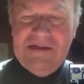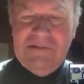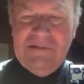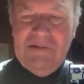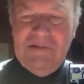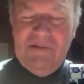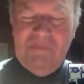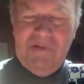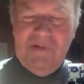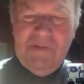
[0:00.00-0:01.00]

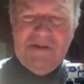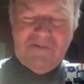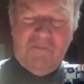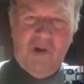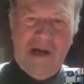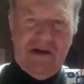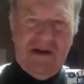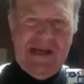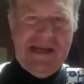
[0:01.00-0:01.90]
a piece of wire